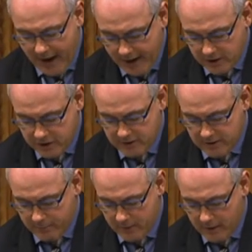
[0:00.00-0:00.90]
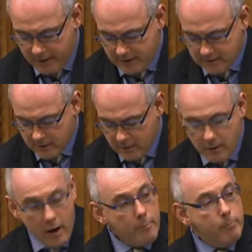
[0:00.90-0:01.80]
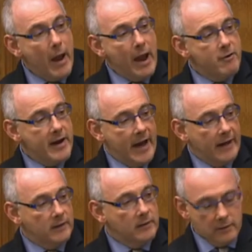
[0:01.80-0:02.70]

energy suppliers are burying